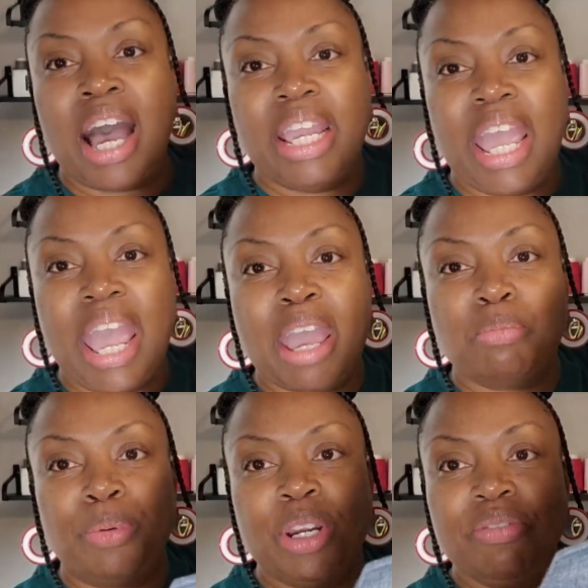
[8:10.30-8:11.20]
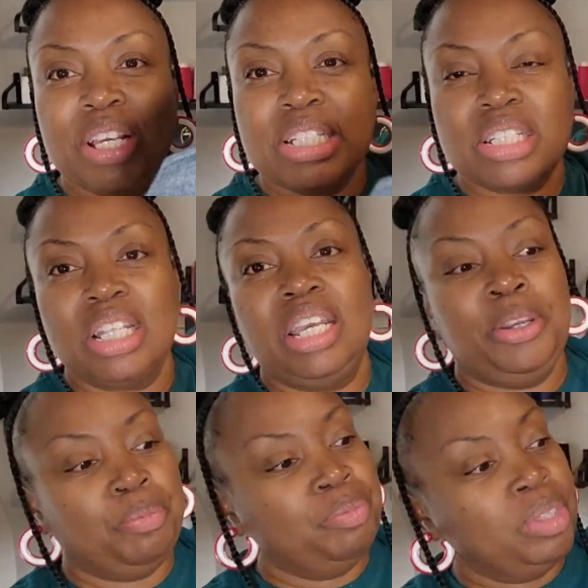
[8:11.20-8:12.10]
had
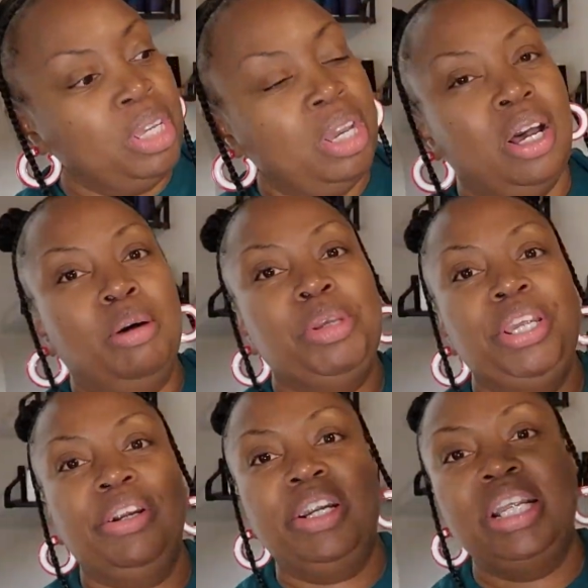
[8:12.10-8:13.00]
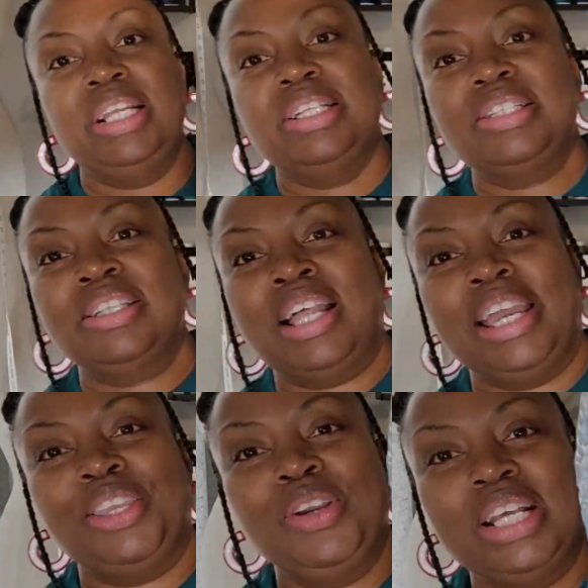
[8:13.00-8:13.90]
previously. Here is,
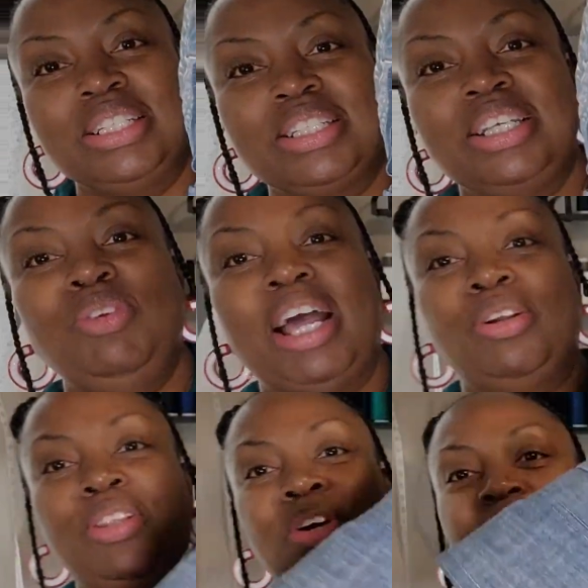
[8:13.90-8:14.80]
like, you can see like where